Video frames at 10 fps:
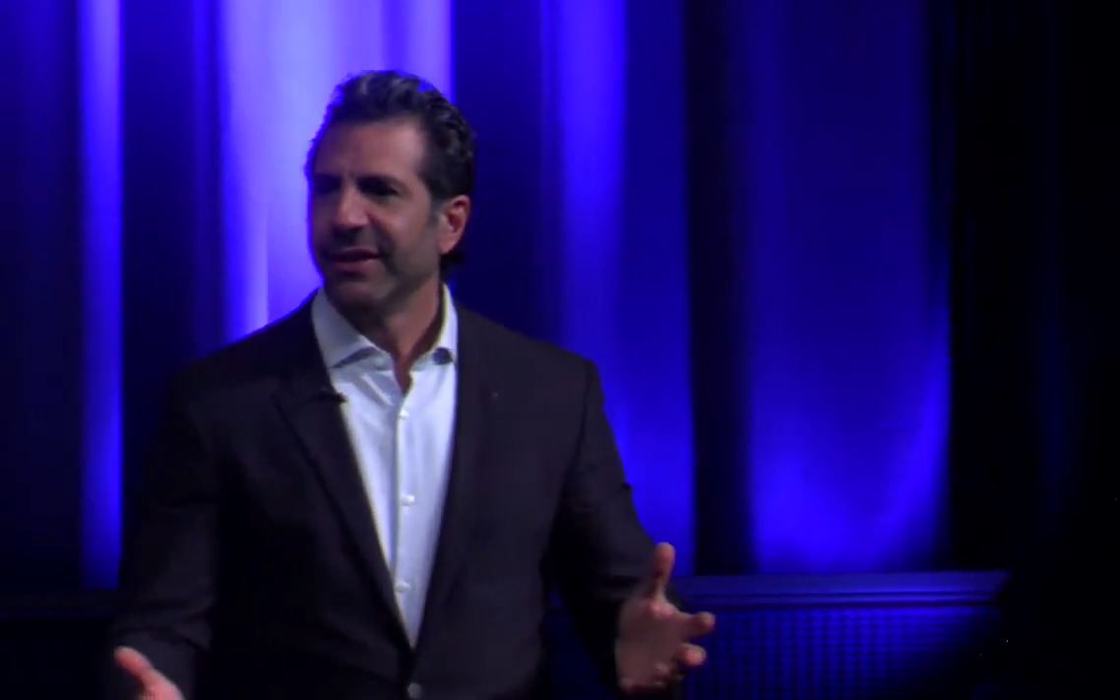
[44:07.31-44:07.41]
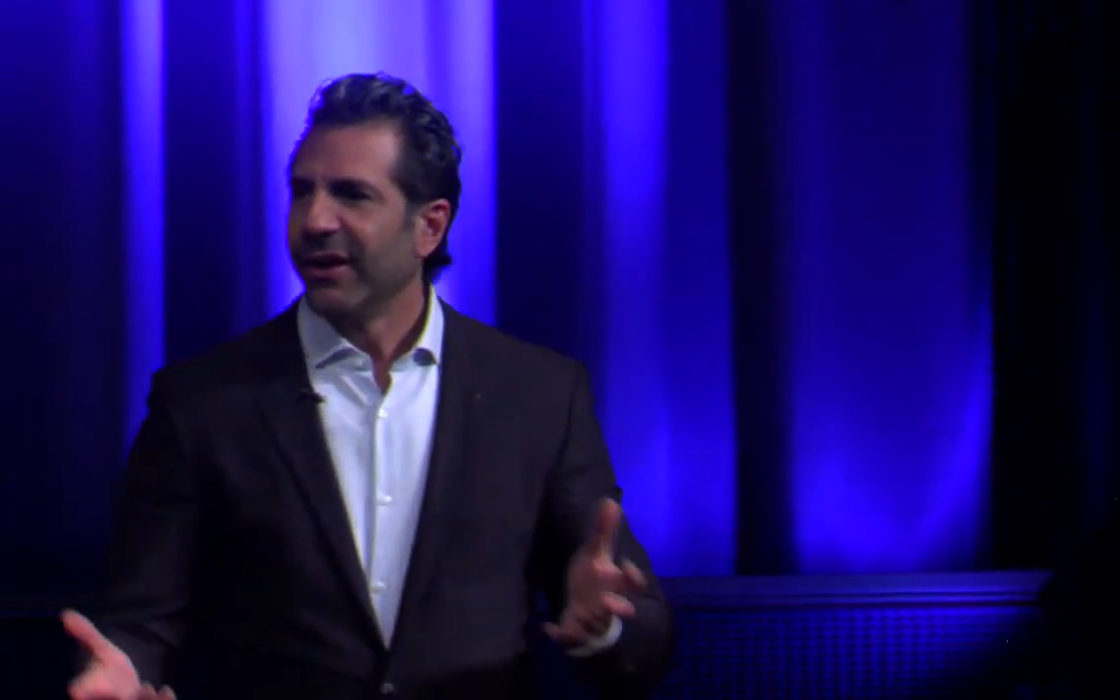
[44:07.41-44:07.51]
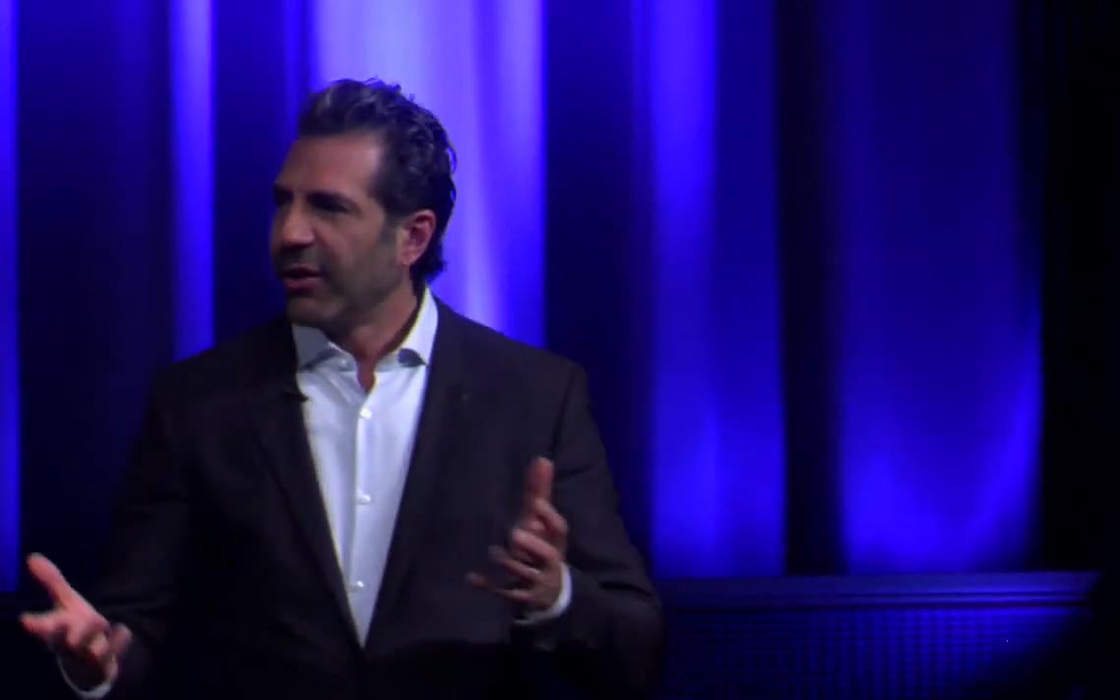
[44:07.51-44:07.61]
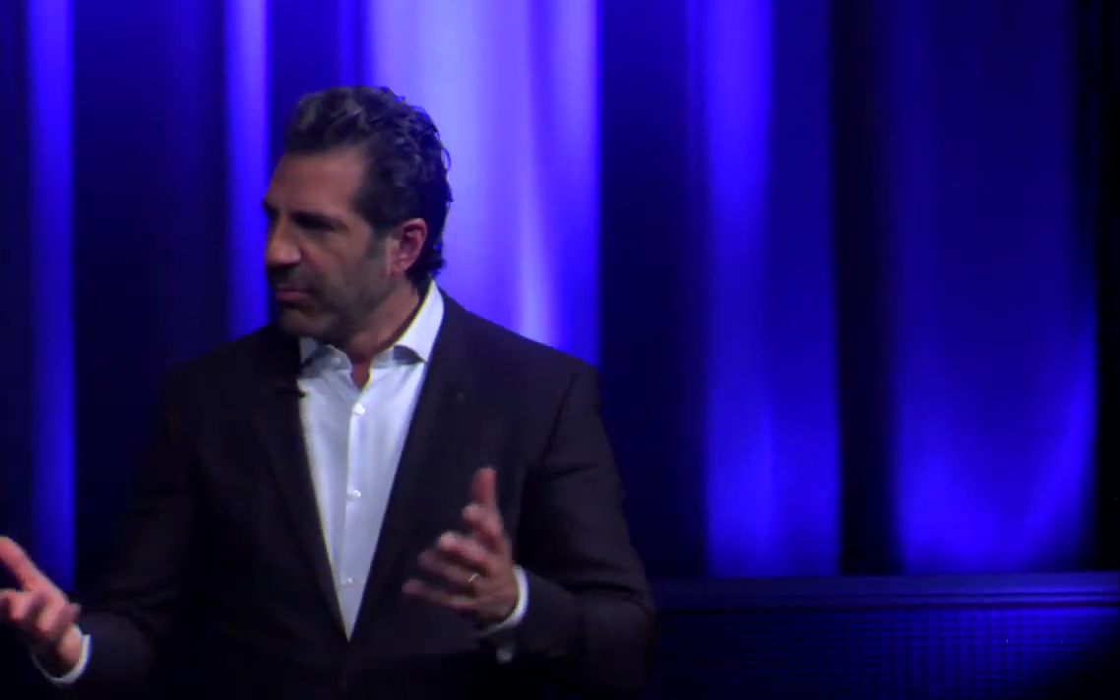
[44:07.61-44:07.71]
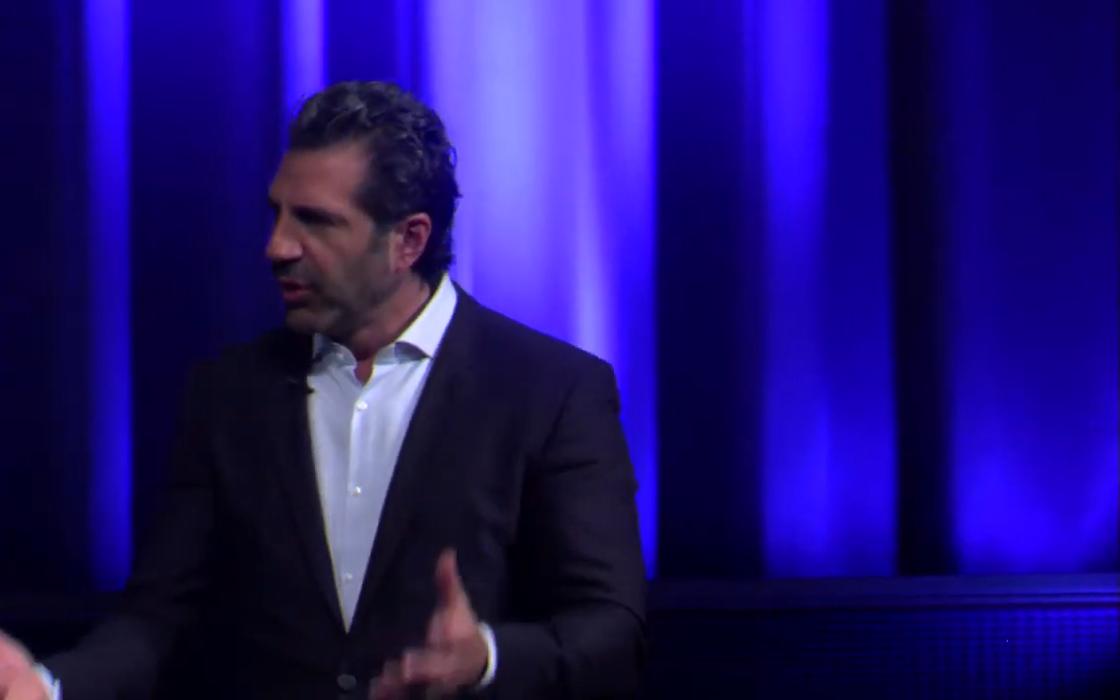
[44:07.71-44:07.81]

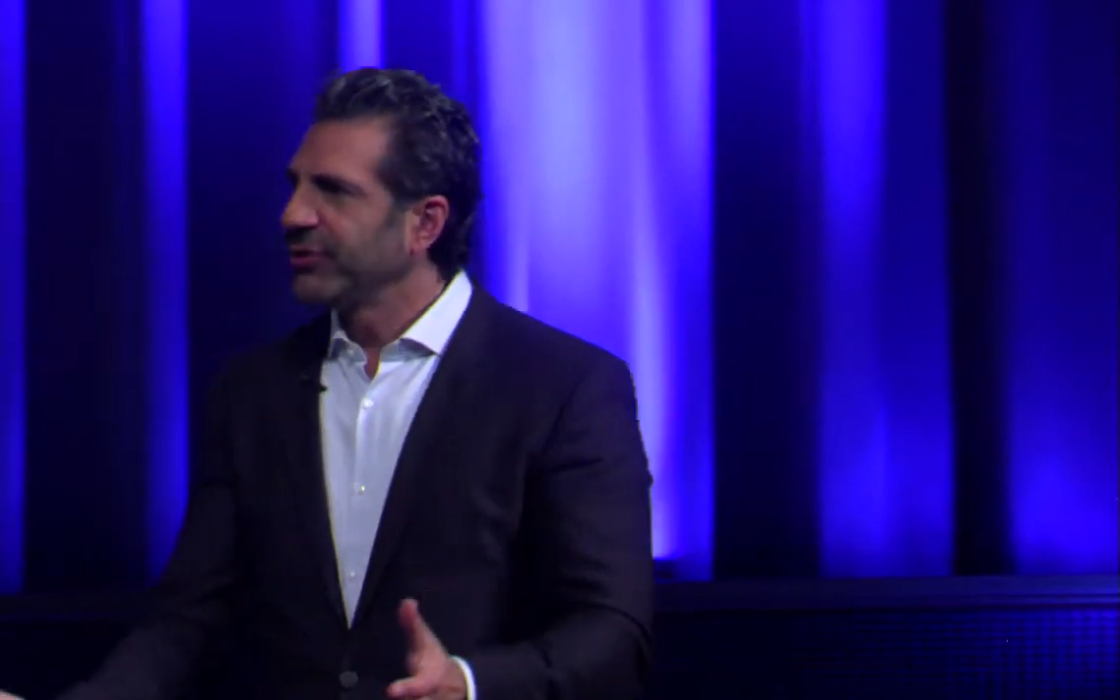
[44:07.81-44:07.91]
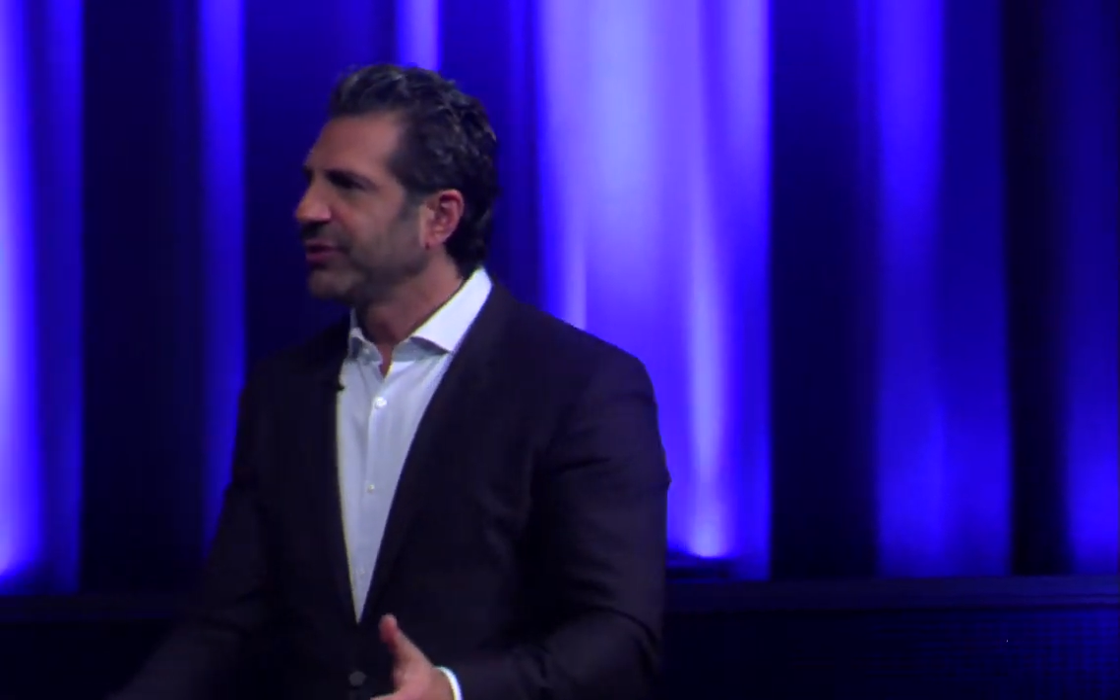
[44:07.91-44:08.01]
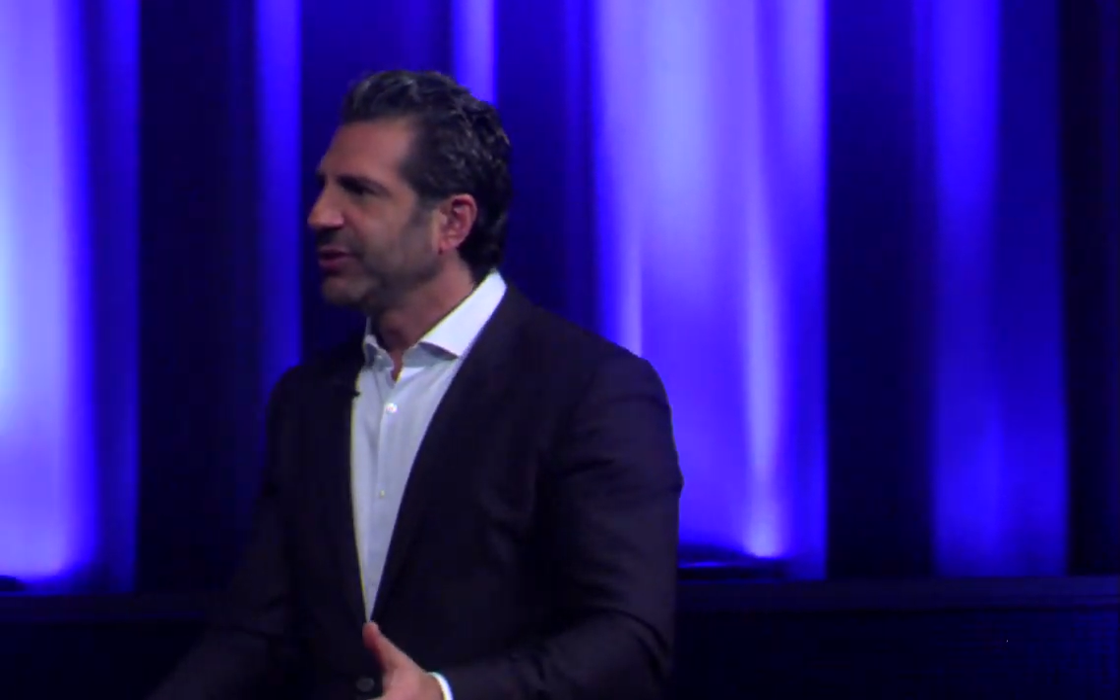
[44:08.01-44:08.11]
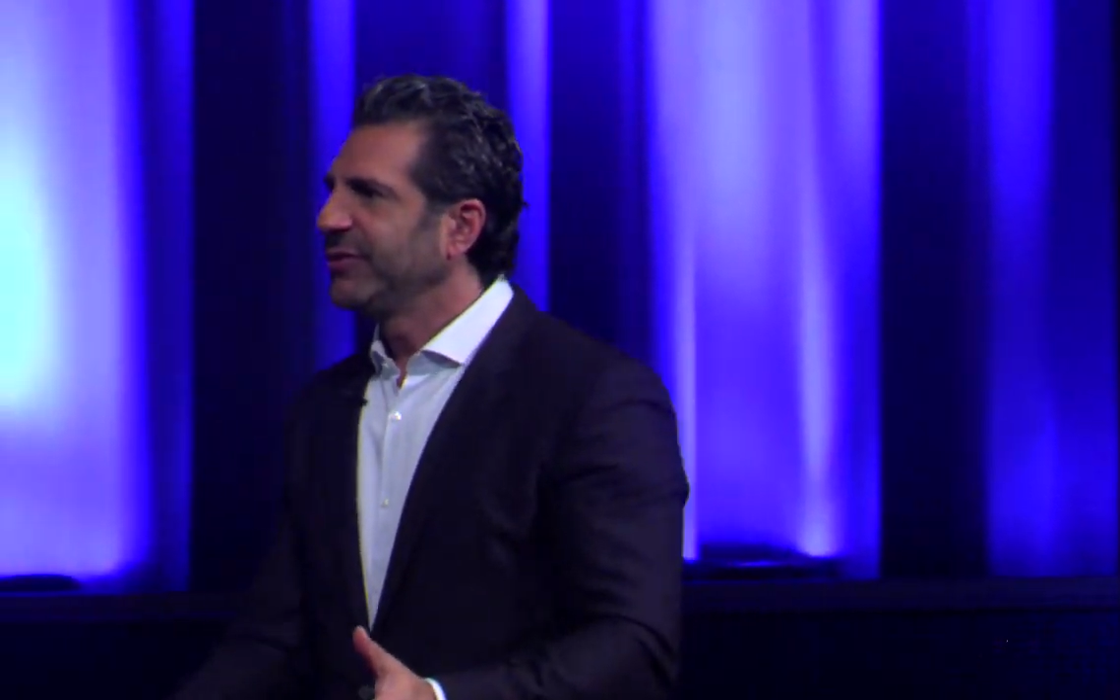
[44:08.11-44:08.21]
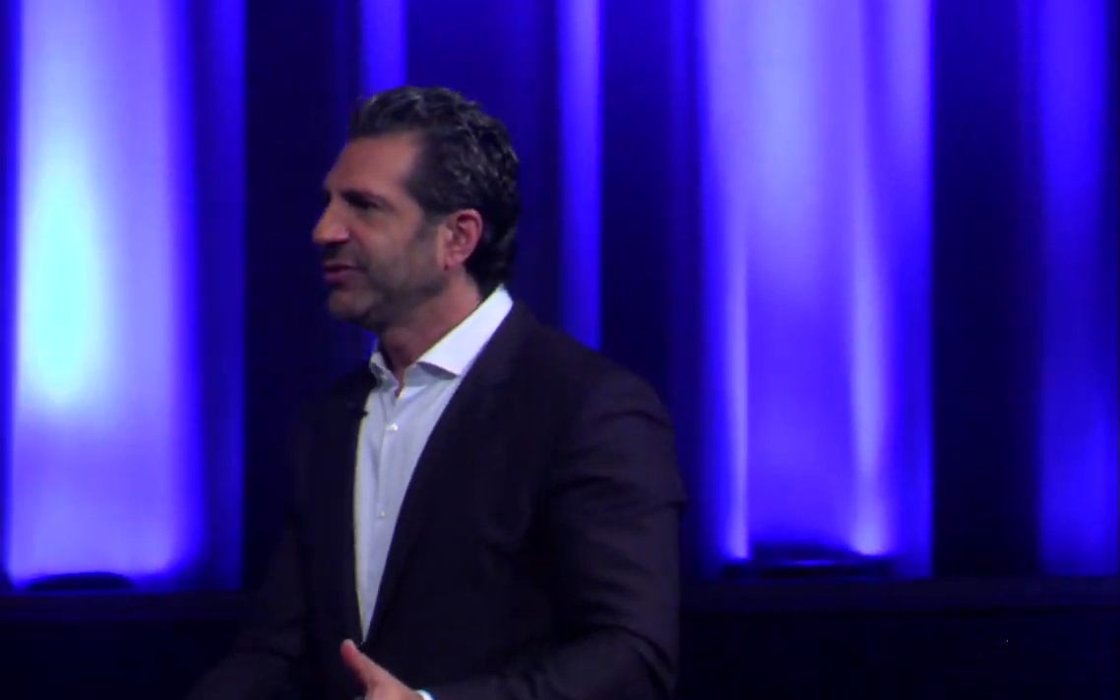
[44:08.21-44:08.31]
a multitude of